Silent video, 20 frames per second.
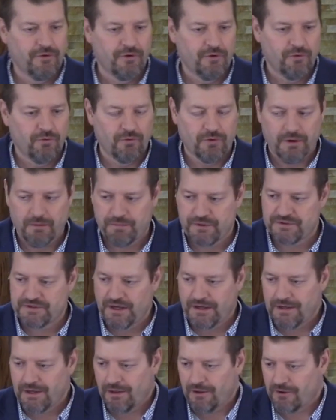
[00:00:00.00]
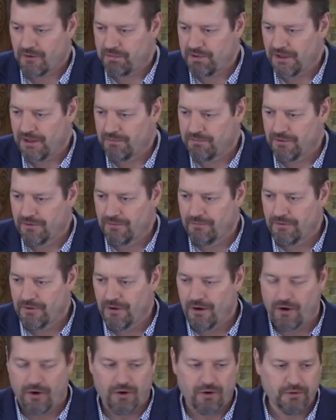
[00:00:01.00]
We're a particular people.
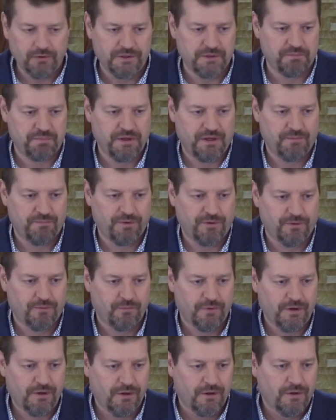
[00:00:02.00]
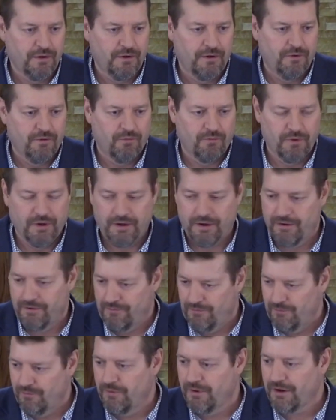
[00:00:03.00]
We're a holy people. We're
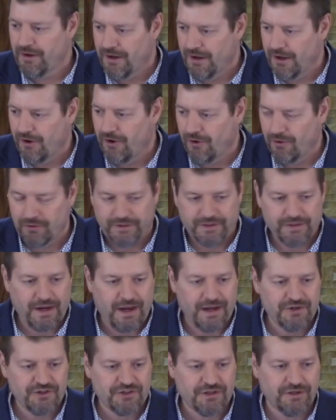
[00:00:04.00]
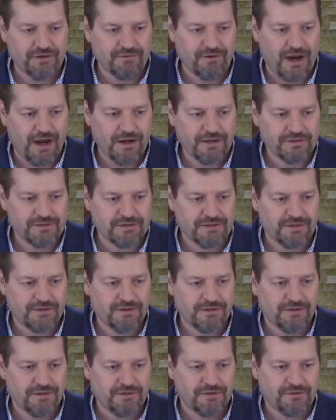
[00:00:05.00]
we're, we're a holy nation, right?
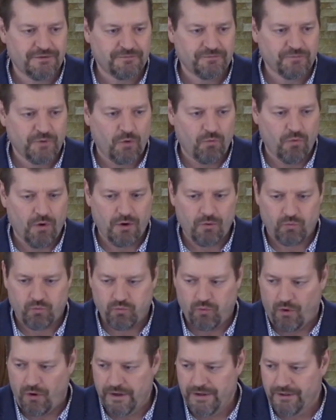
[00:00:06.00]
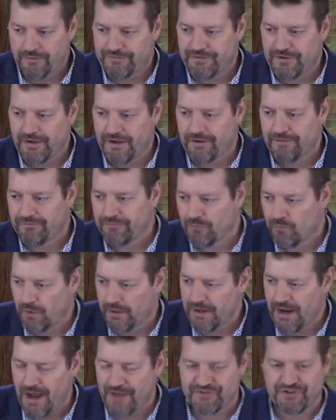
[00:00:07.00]
We're royalty. We're
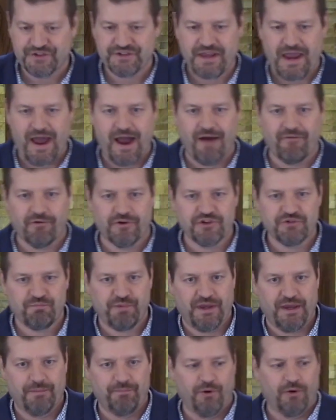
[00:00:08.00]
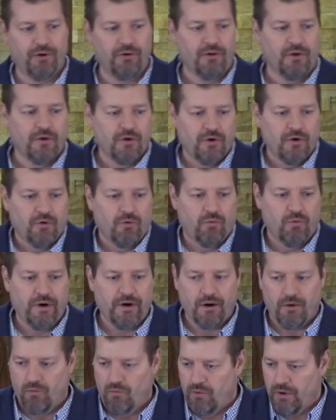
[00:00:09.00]
not just average people.
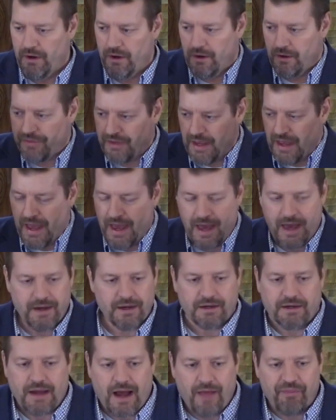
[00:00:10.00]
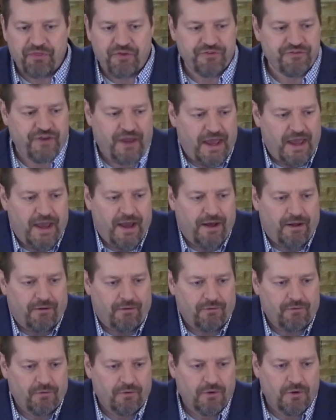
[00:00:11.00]
We're, we're the head and not the
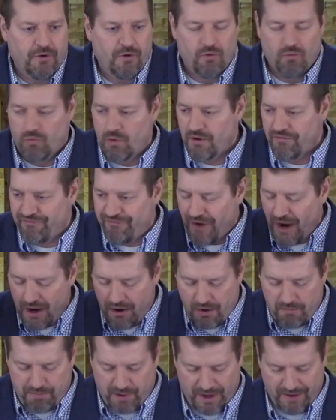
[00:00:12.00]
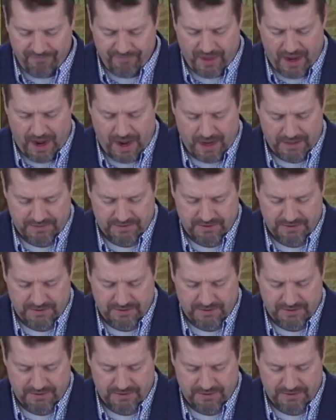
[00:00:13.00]
tail. We're far above that.